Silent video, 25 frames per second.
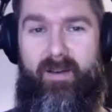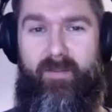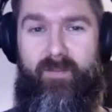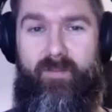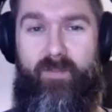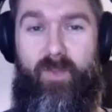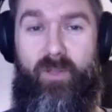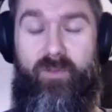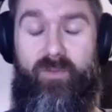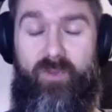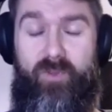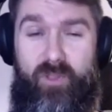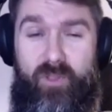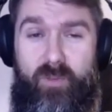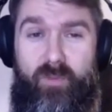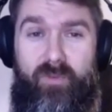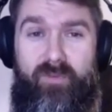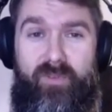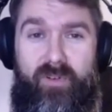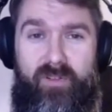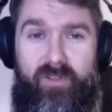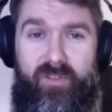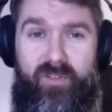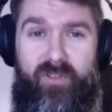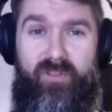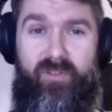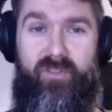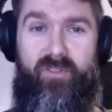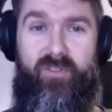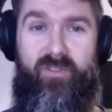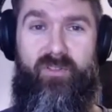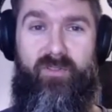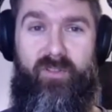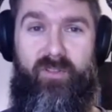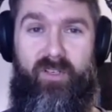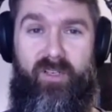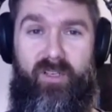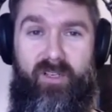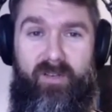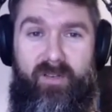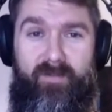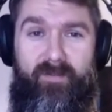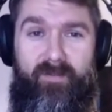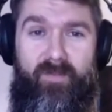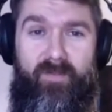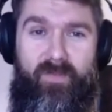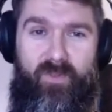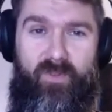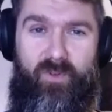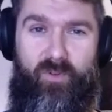But with durable functions,
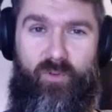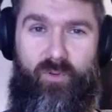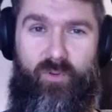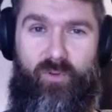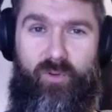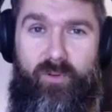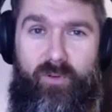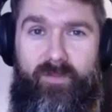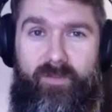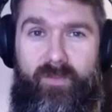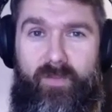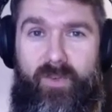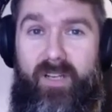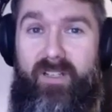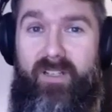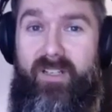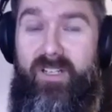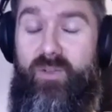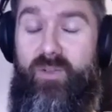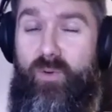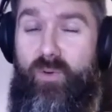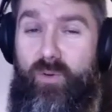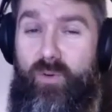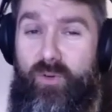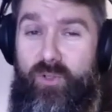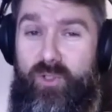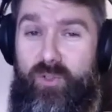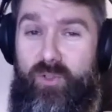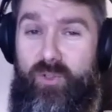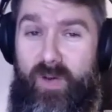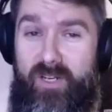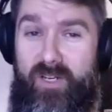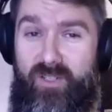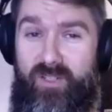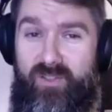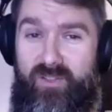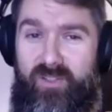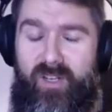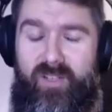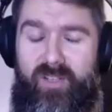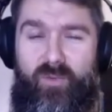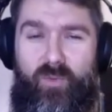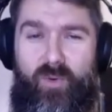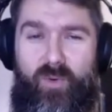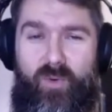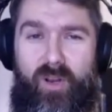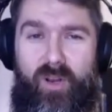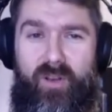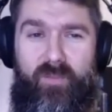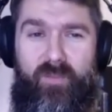at least your orchestrations can
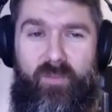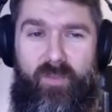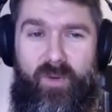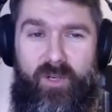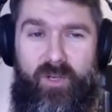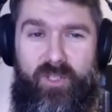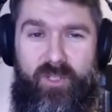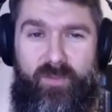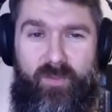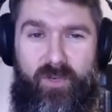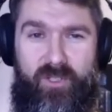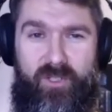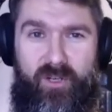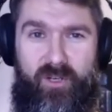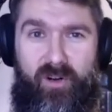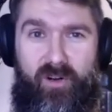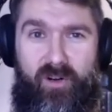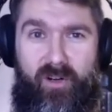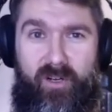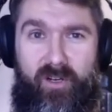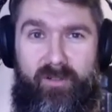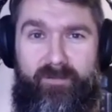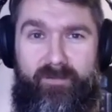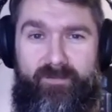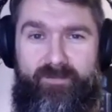run much longer.